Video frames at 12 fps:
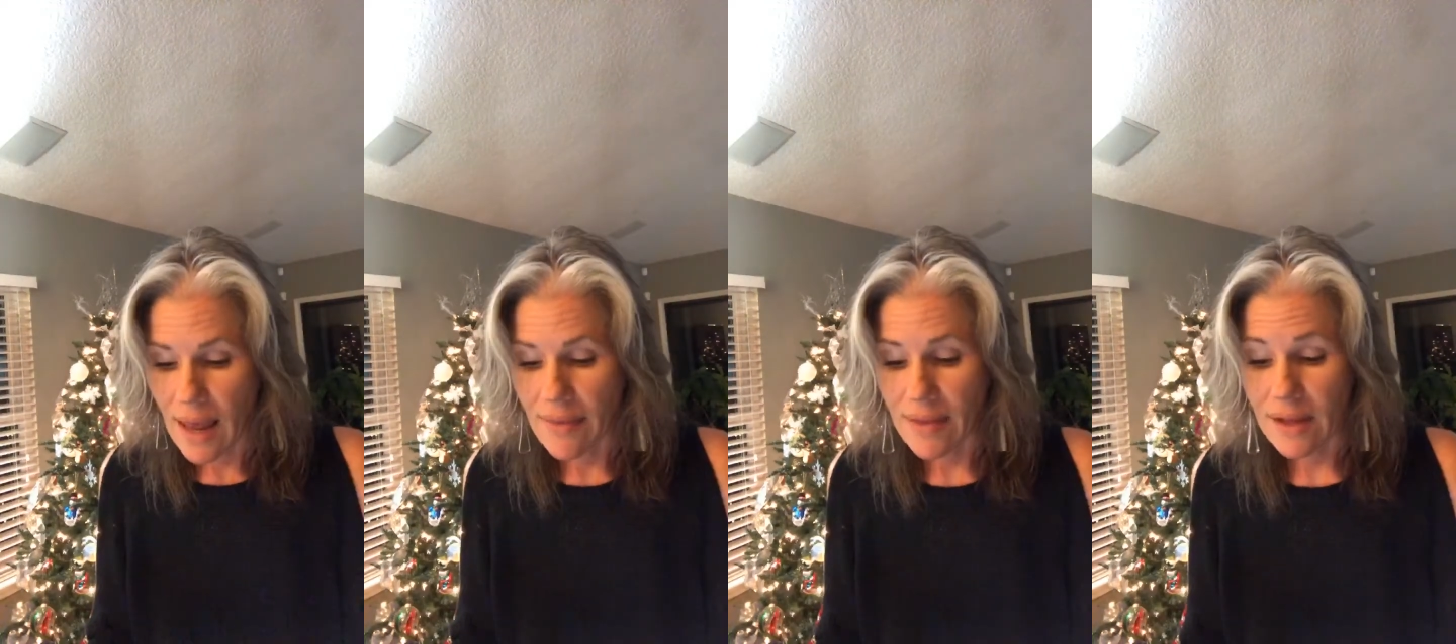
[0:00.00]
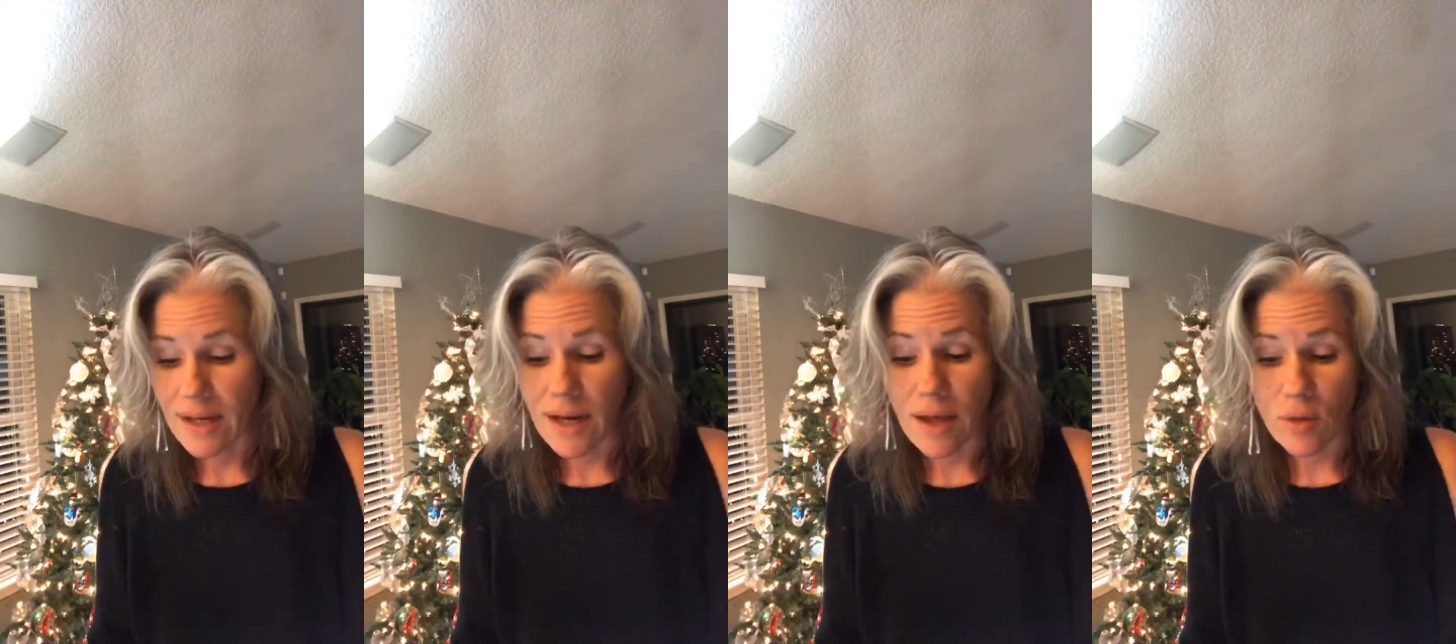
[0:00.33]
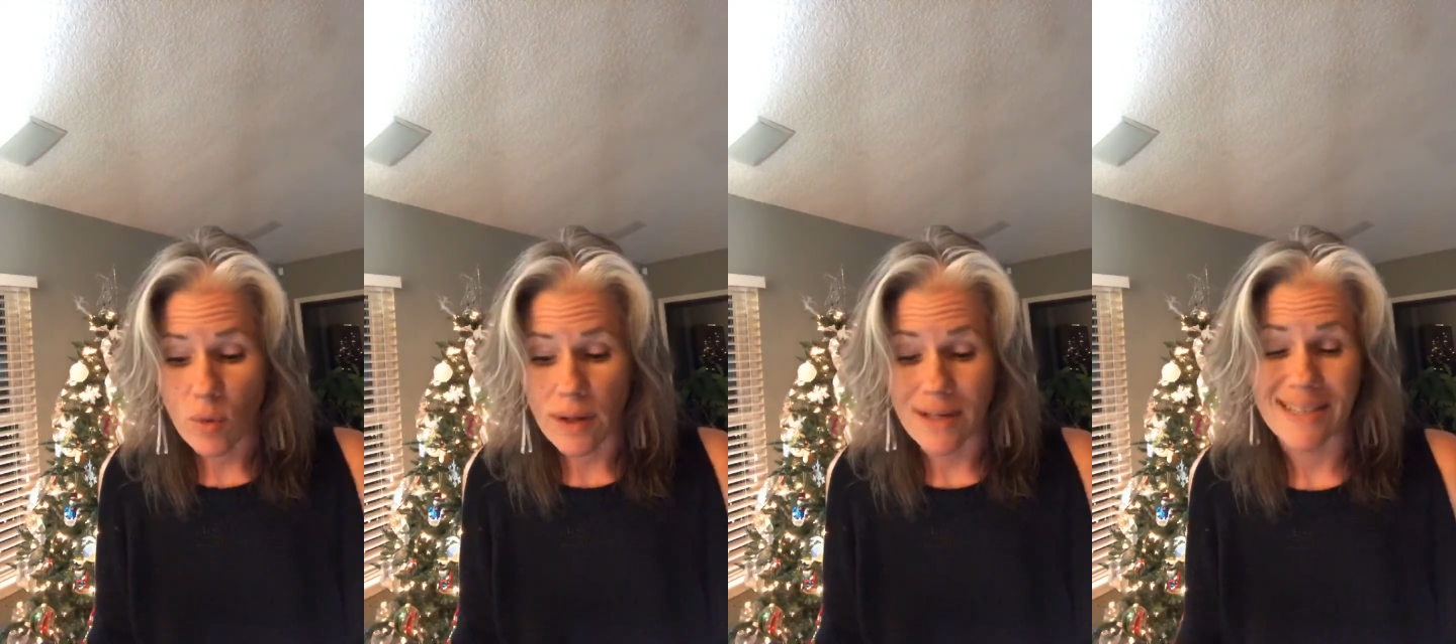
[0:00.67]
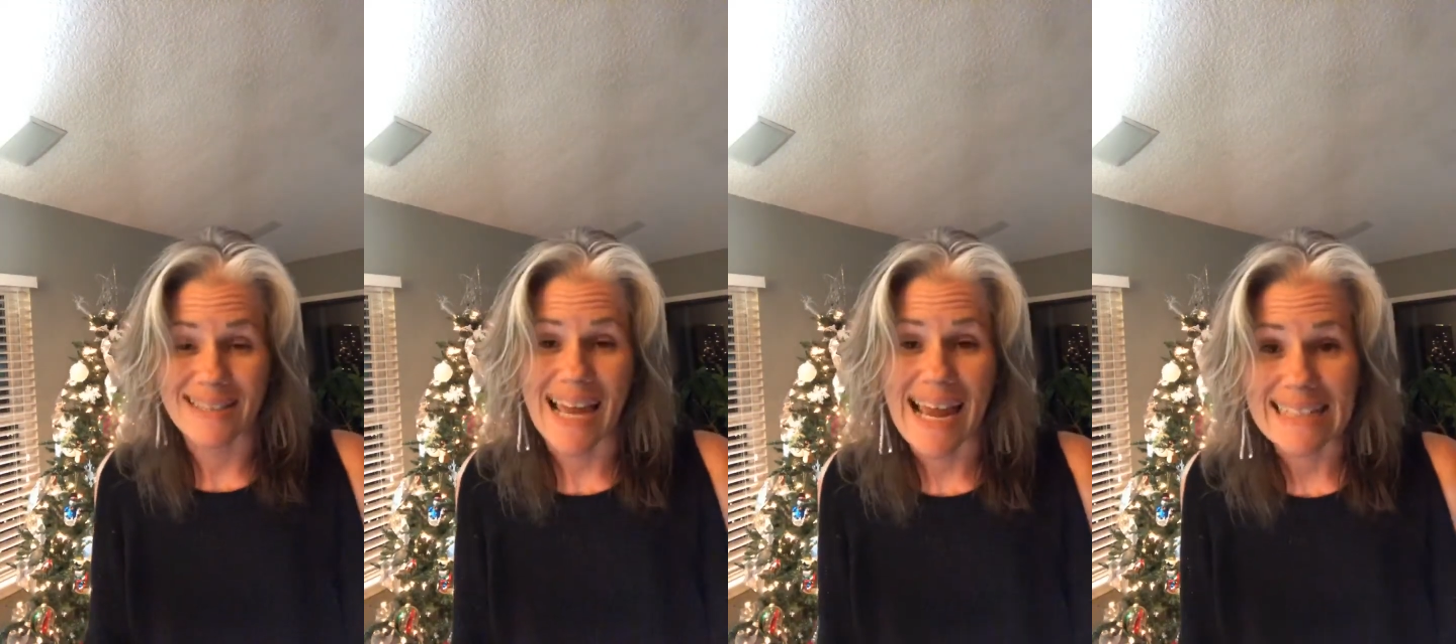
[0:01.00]
And then another one
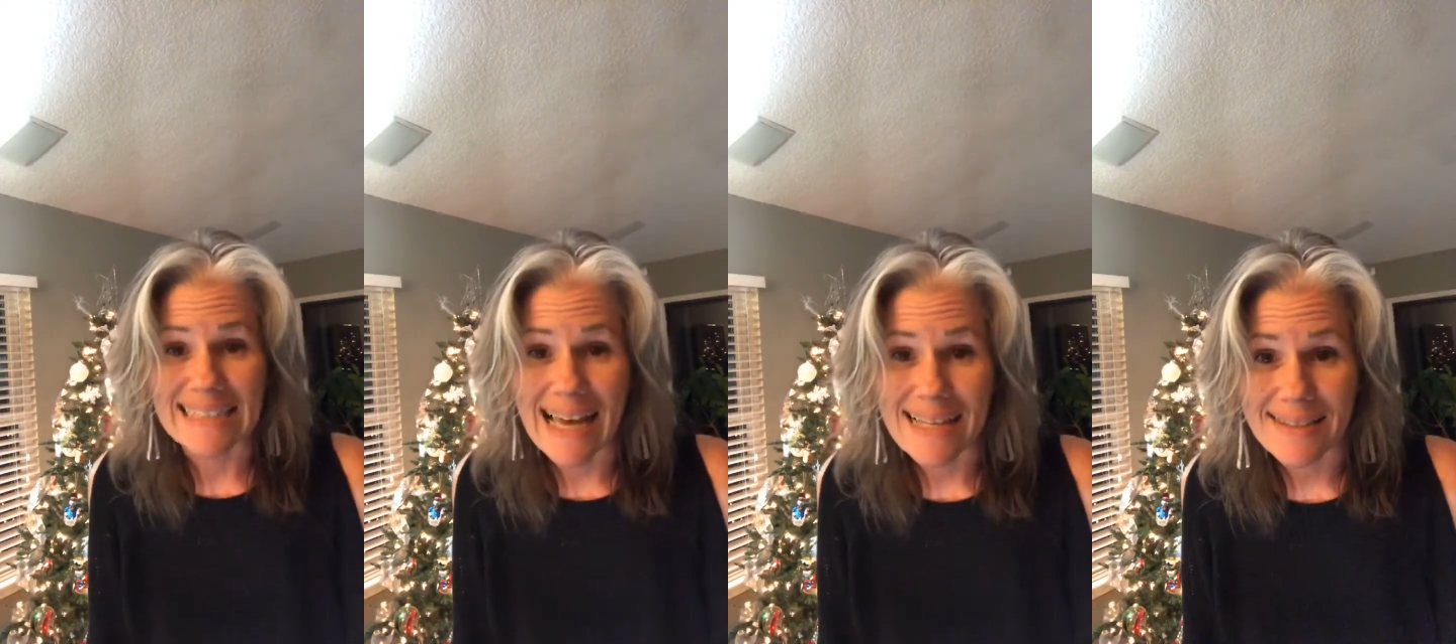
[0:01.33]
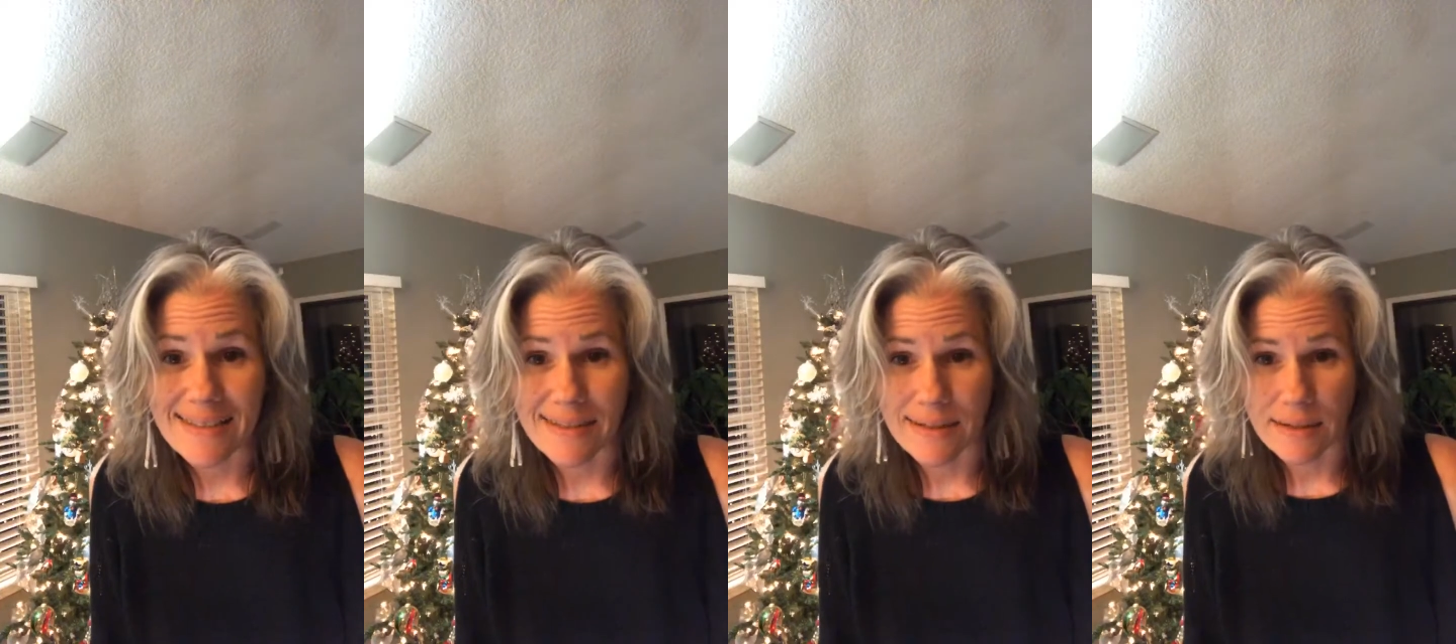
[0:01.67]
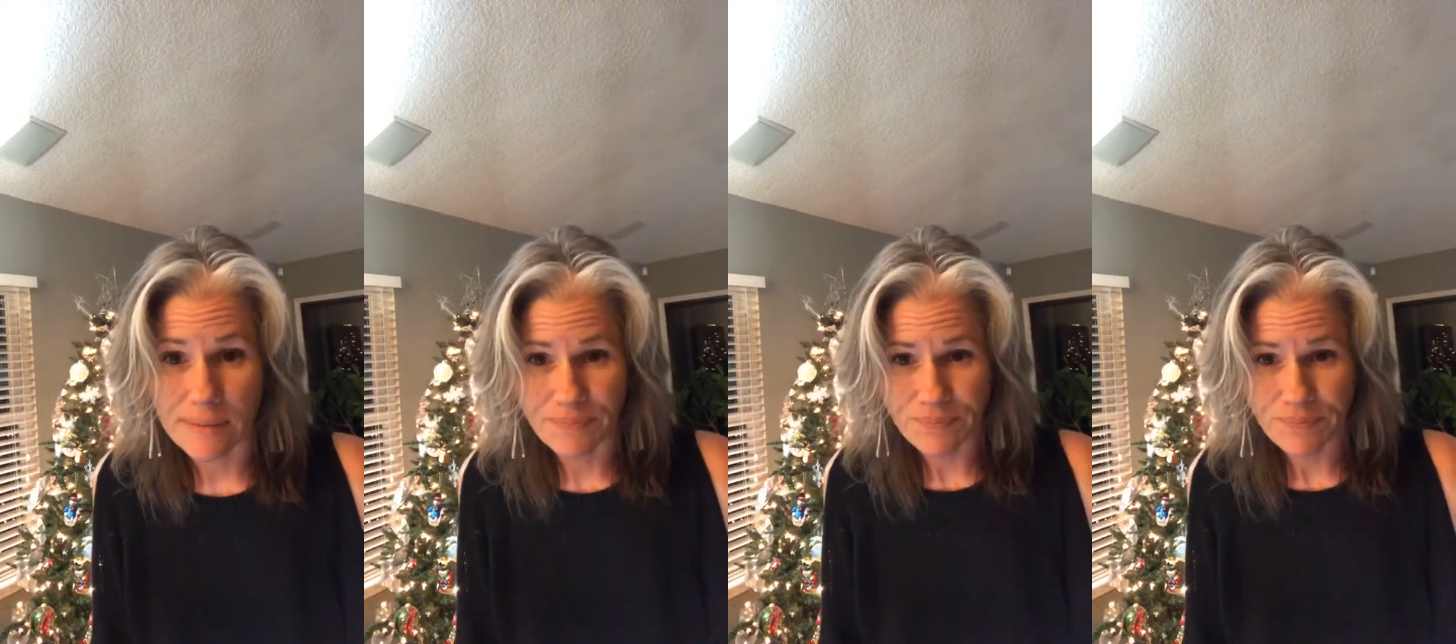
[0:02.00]
is antacids.